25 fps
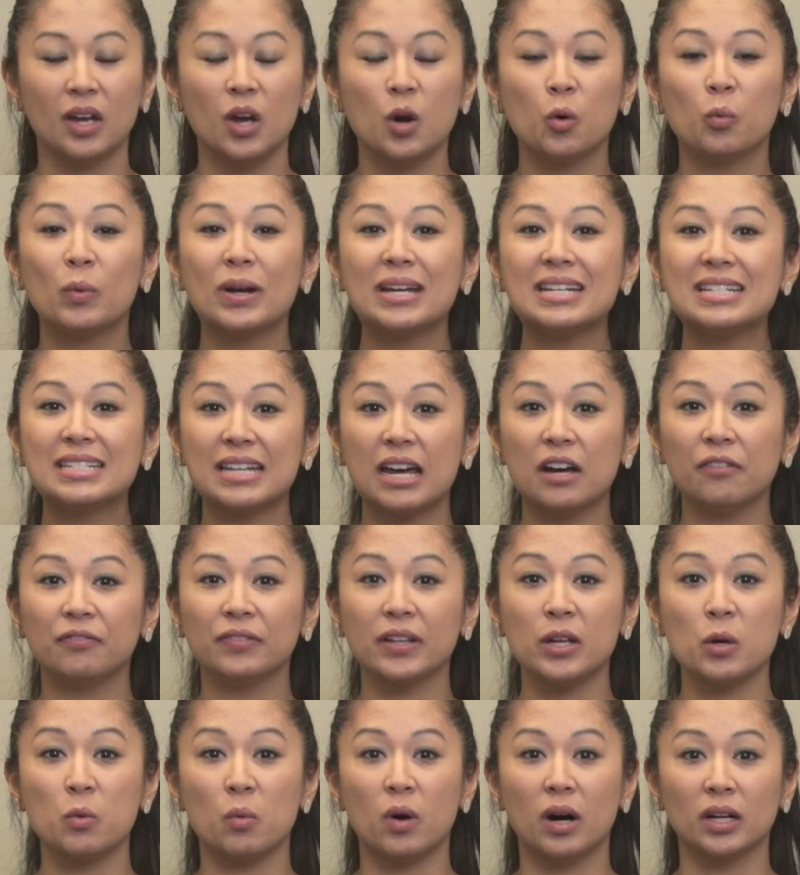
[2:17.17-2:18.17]
We
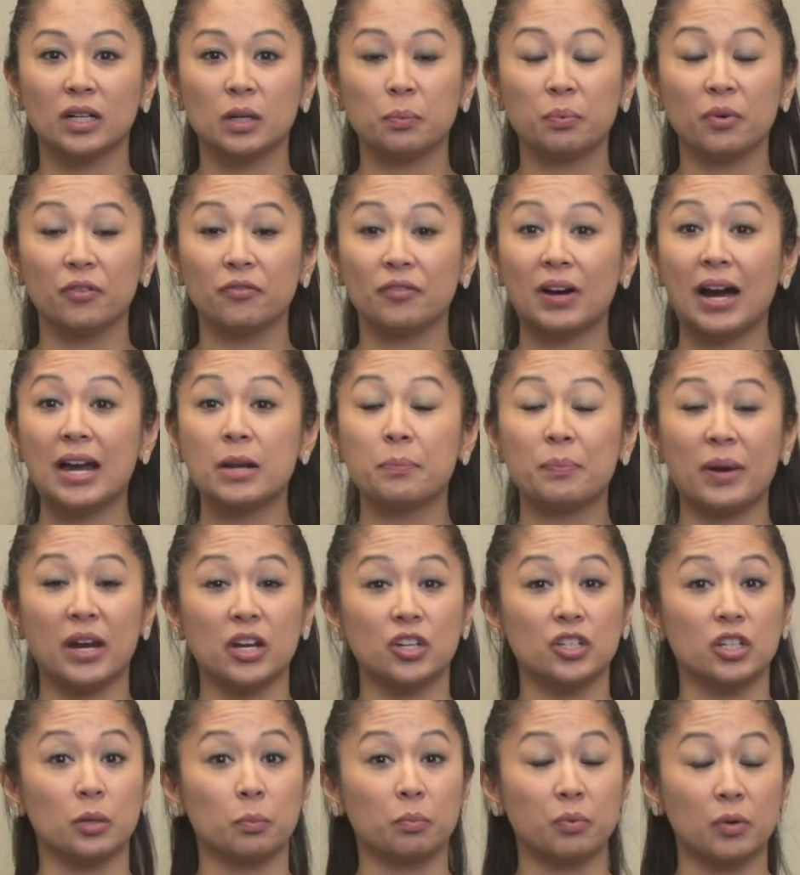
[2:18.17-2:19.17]
definitely want to provide
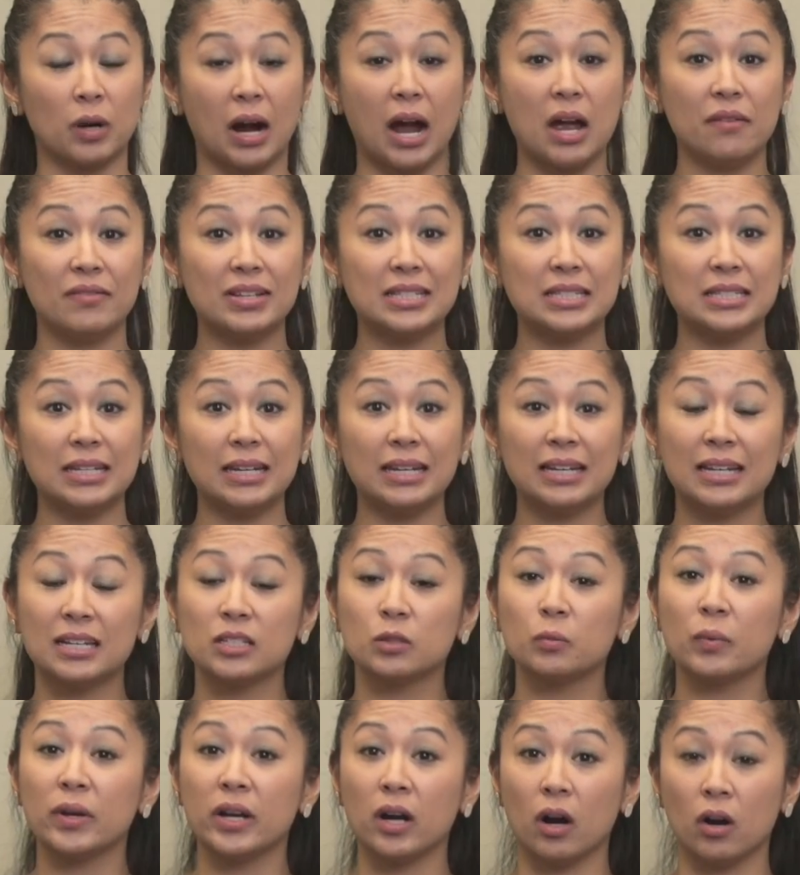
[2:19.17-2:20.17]
patient privacy because
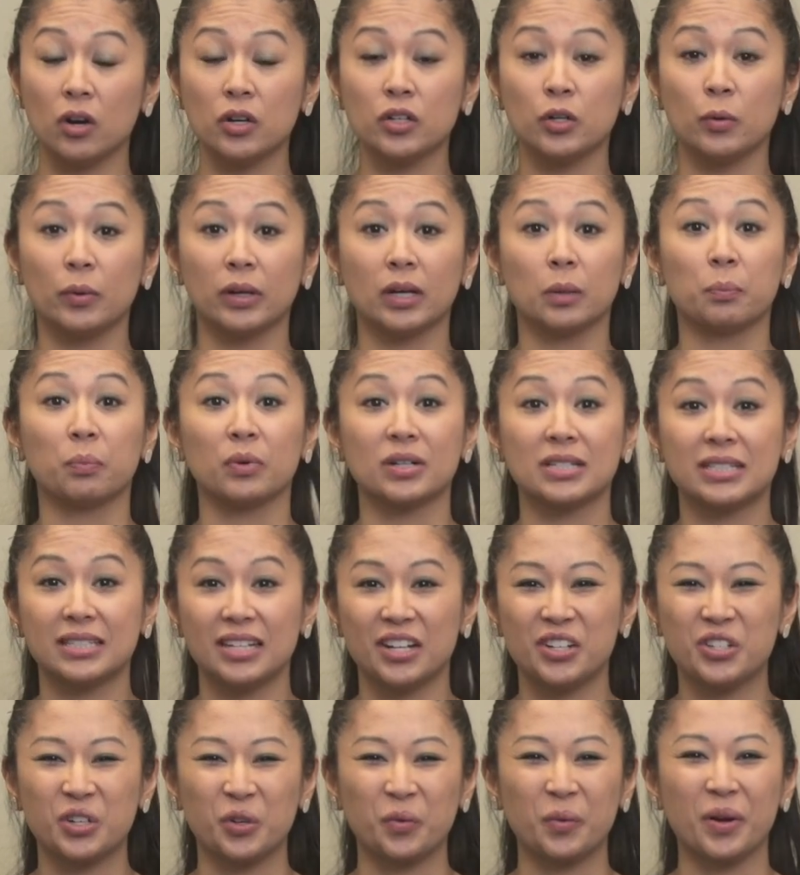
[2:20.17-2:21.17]
we are doing a
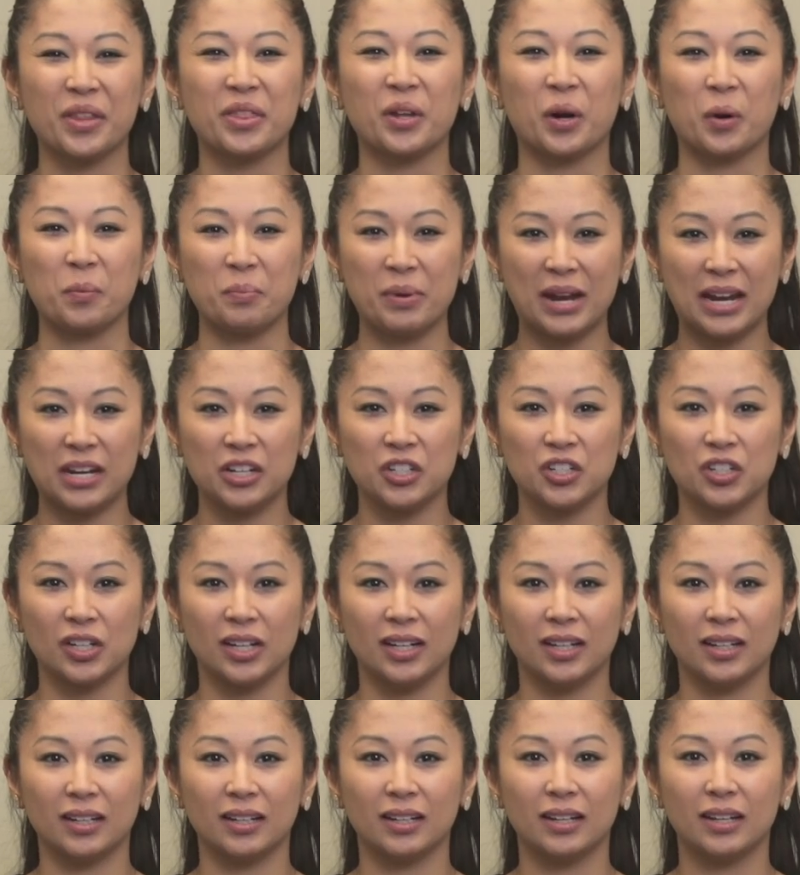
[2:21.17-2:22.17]
procedure with our
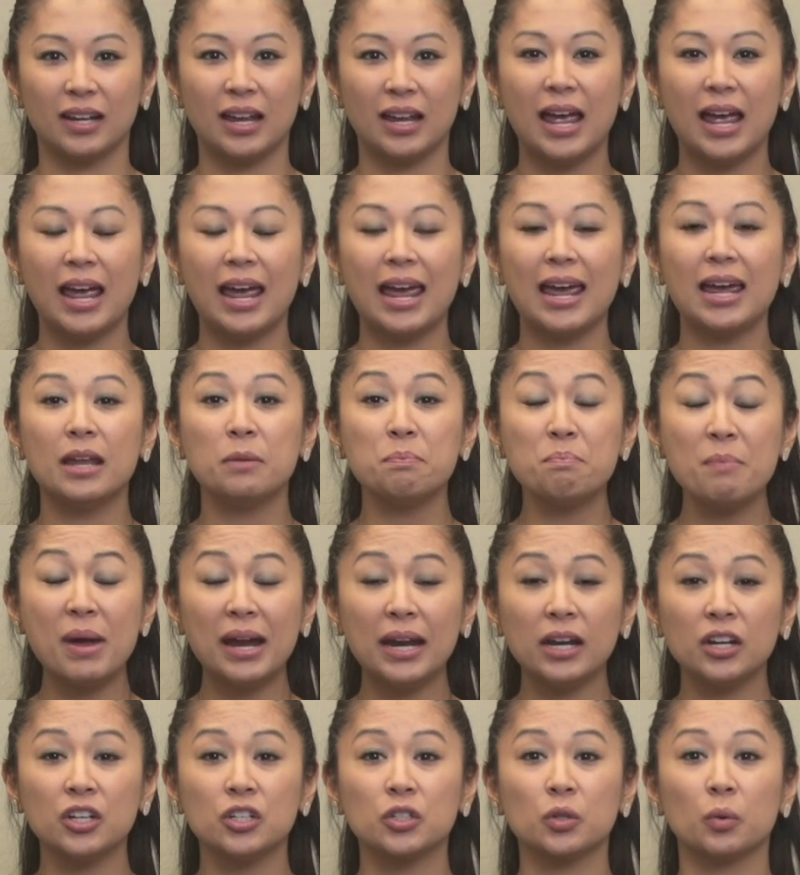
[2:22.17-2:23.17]
patient and
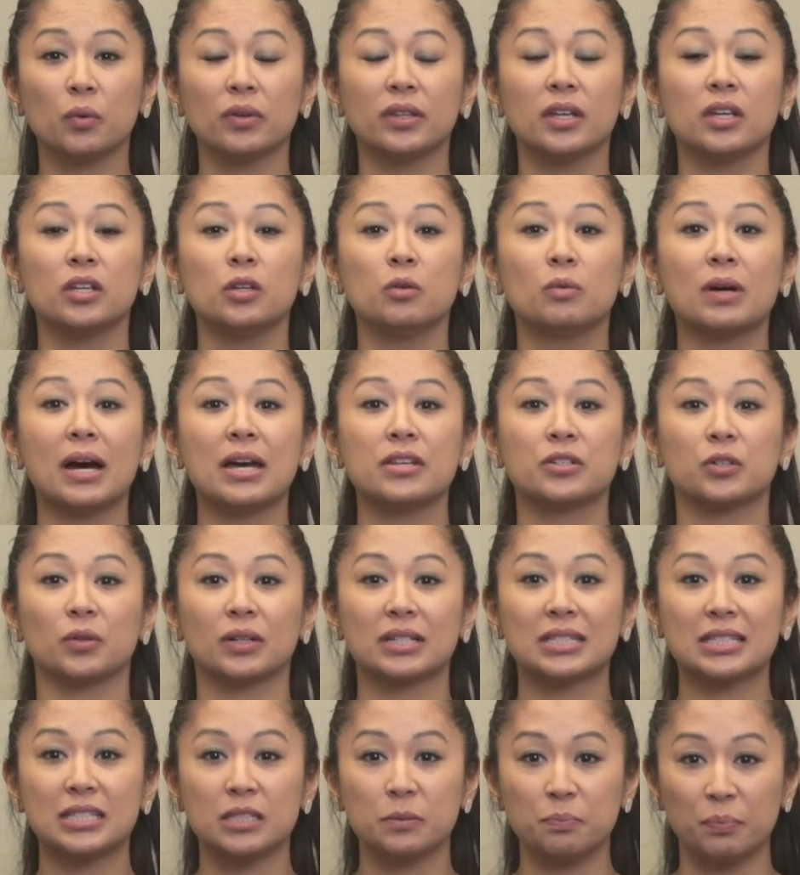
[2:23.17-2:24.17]
make sure that you guys are
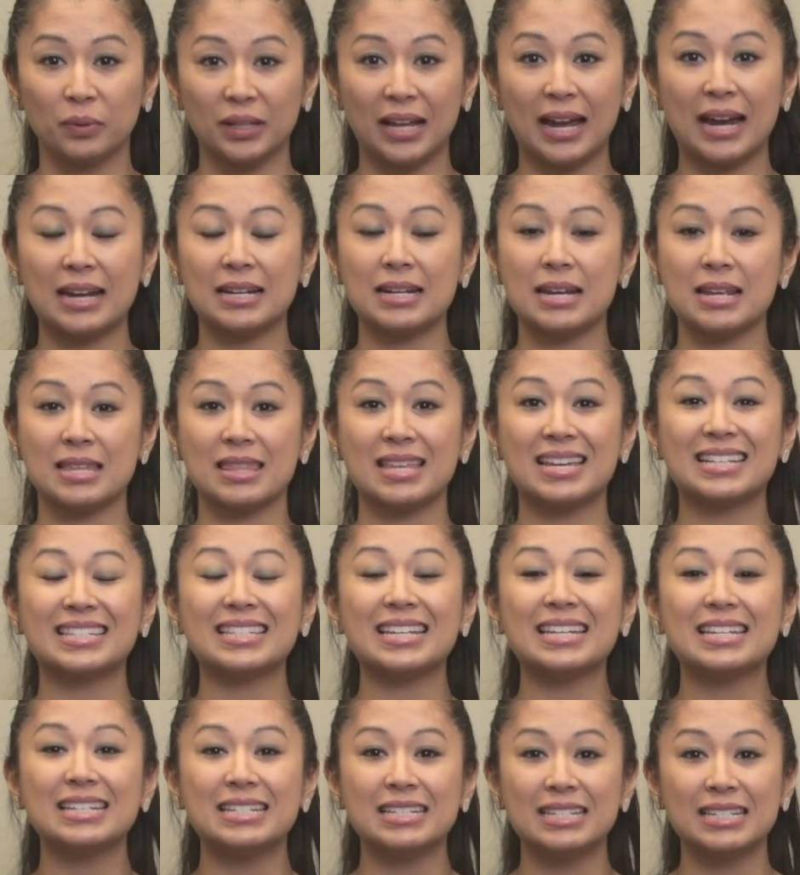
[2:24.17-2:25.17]
explaining this
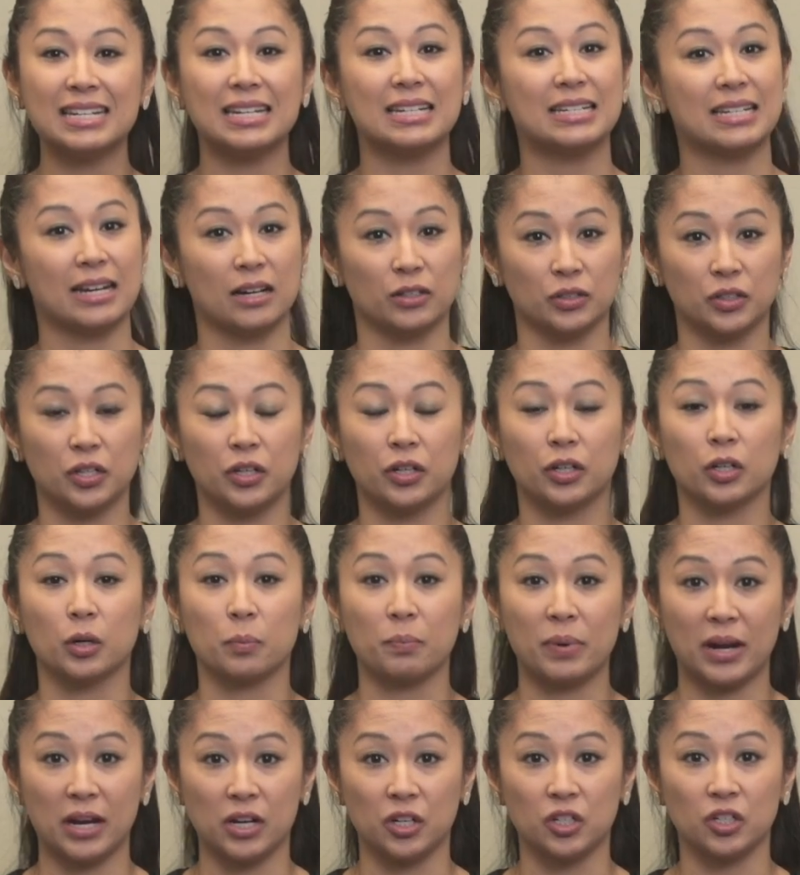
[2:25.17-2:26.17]
in detail to your
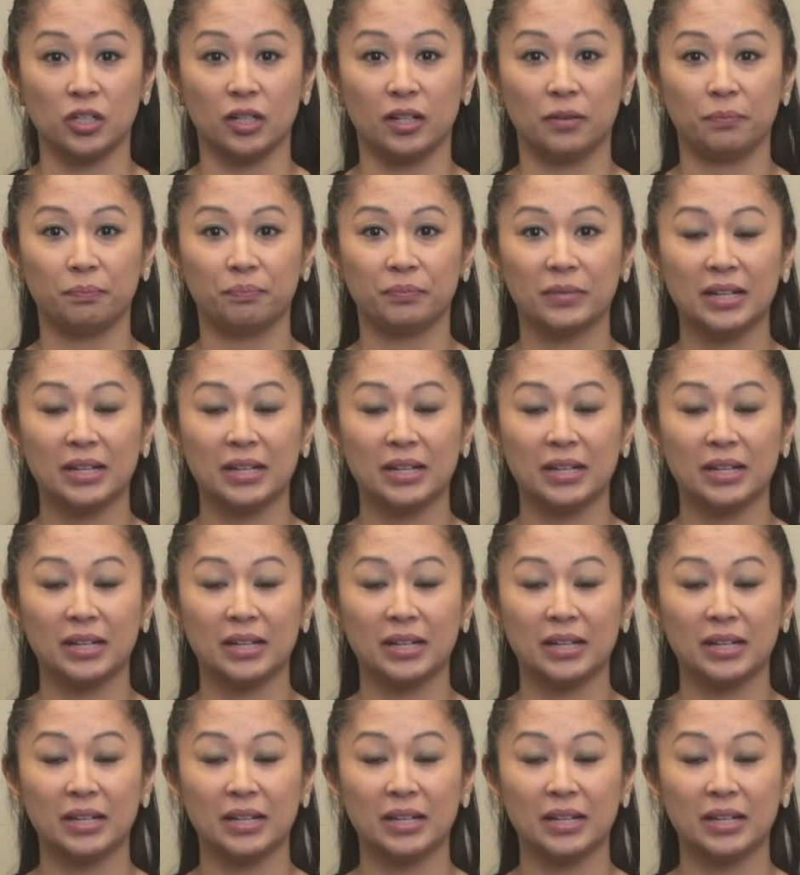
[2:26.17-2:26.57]
patient.